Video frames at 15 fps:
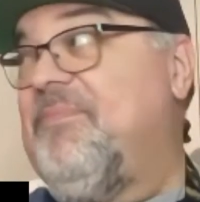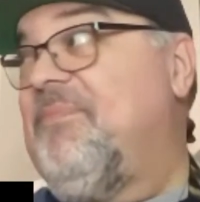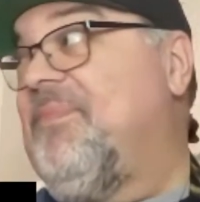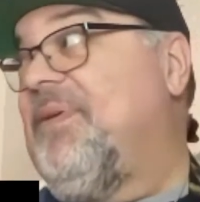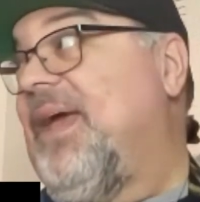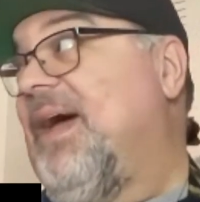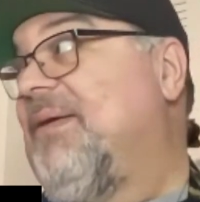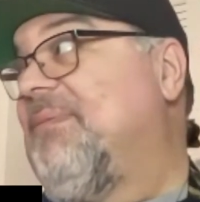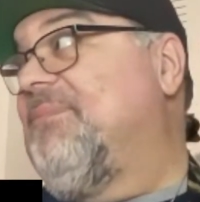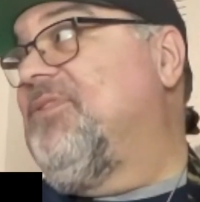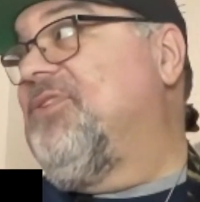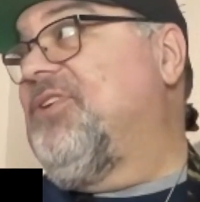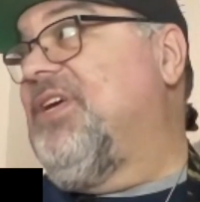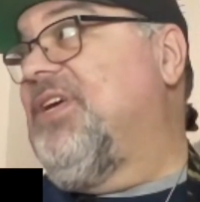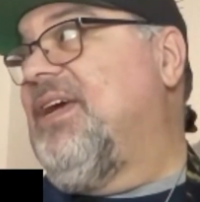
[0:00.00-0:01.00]
Yep.
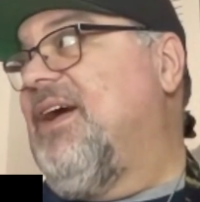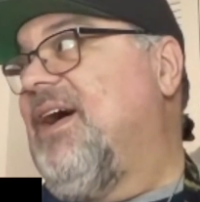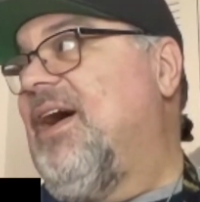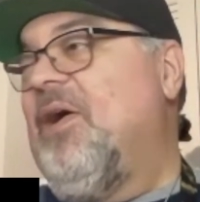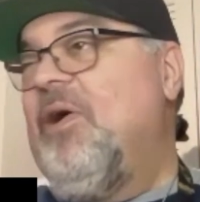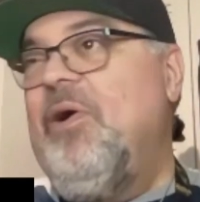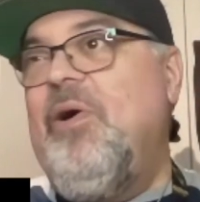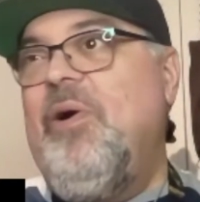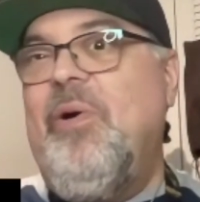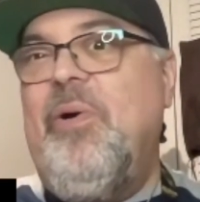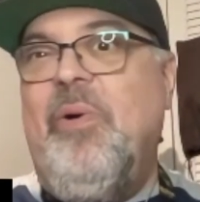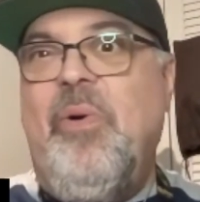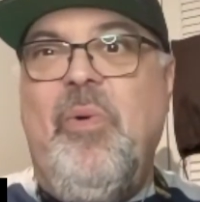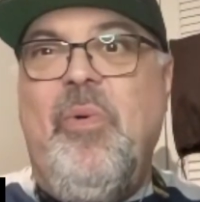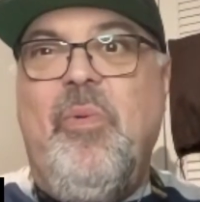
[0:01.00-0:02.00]

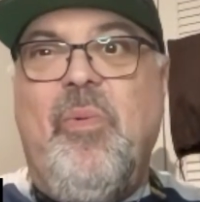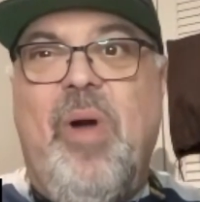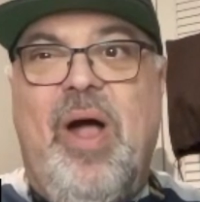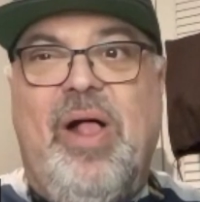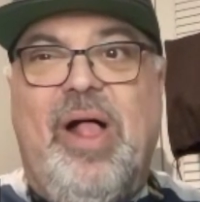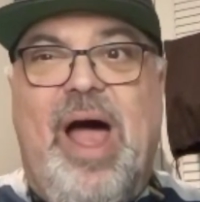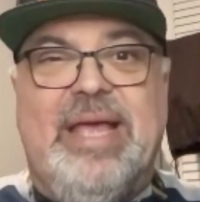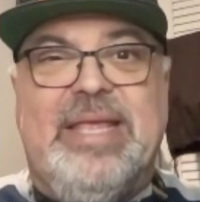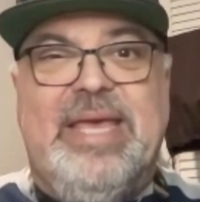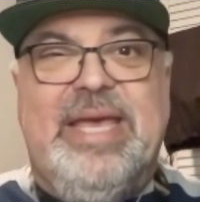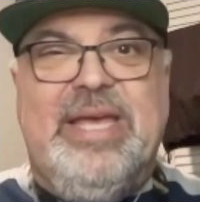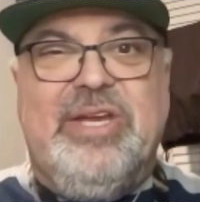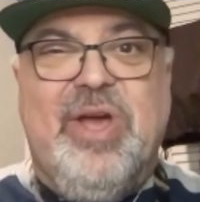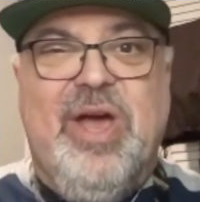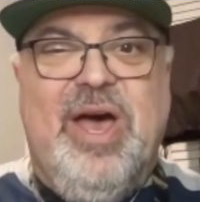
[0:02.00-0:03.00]
Well, I
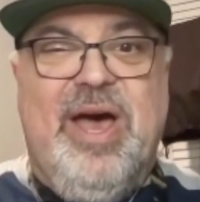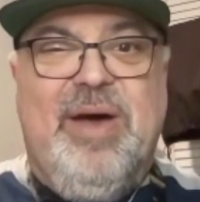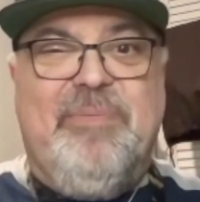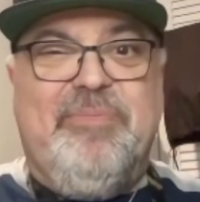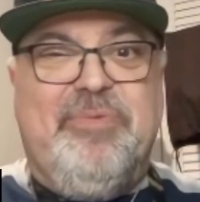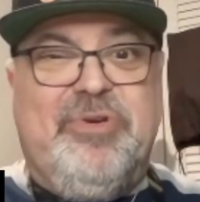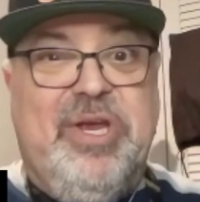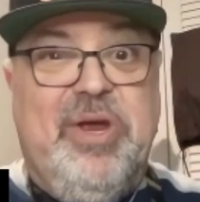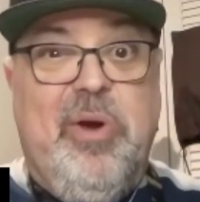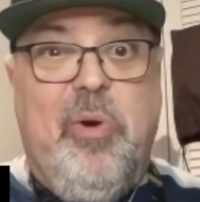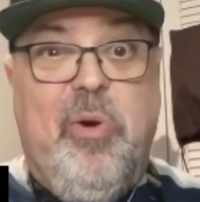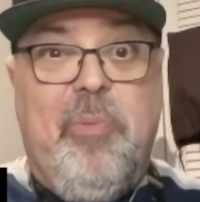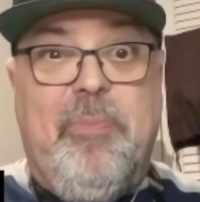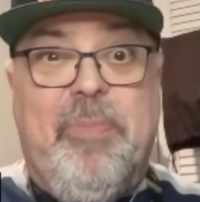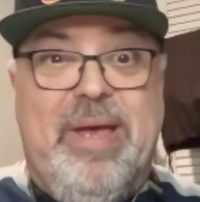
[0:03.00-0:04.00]
think her
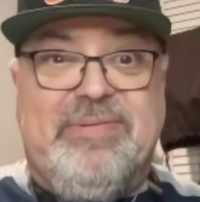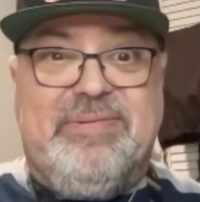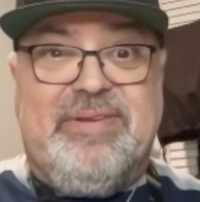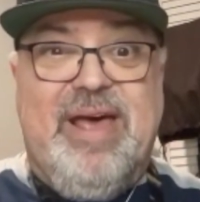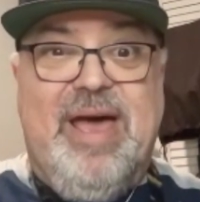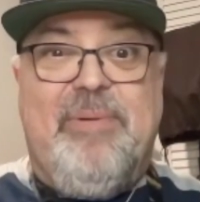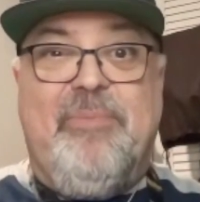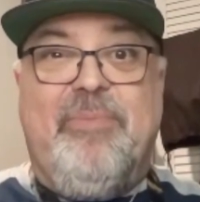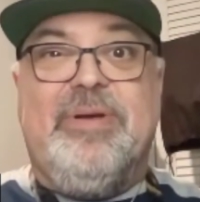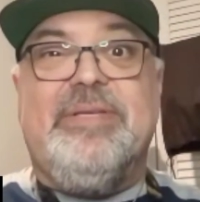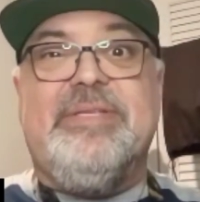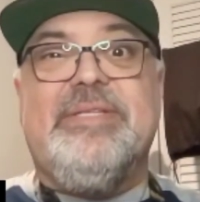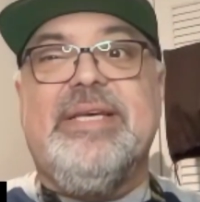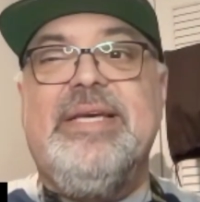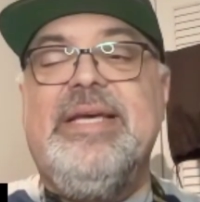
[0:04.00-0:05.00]
best time
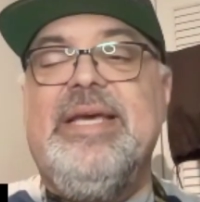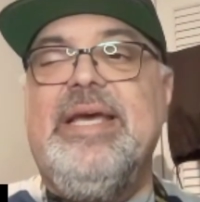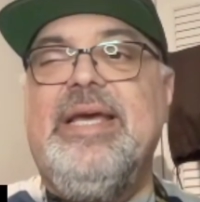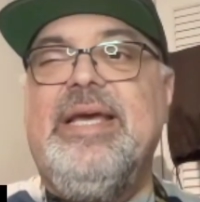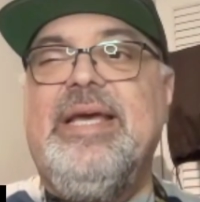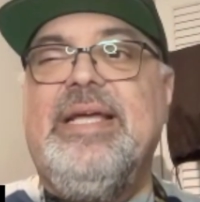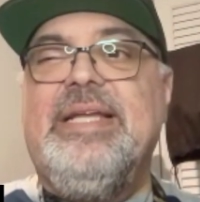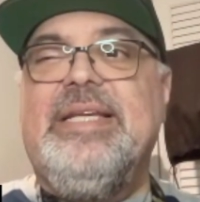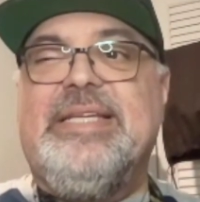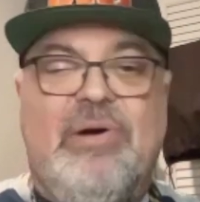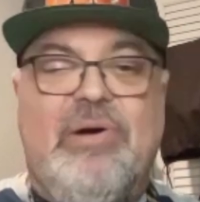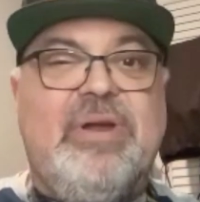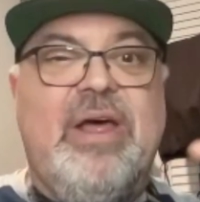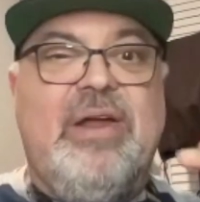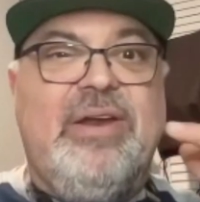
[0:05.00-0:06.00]
was
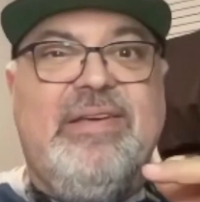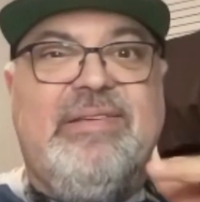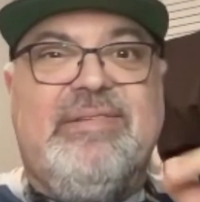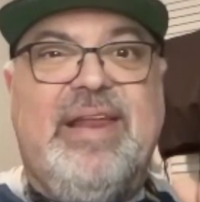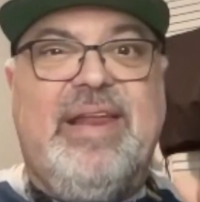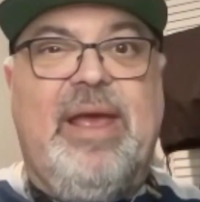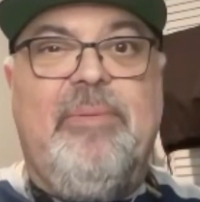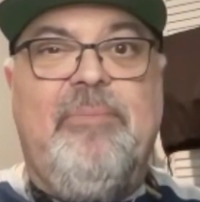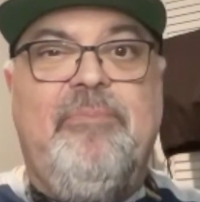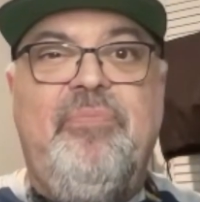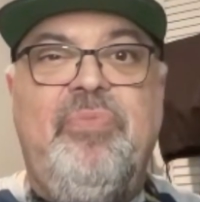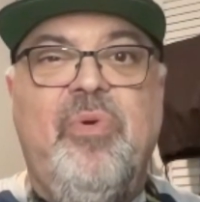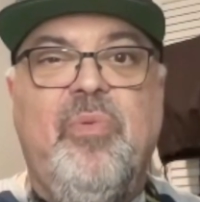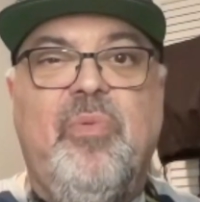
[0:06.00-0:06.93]
downtown Disney when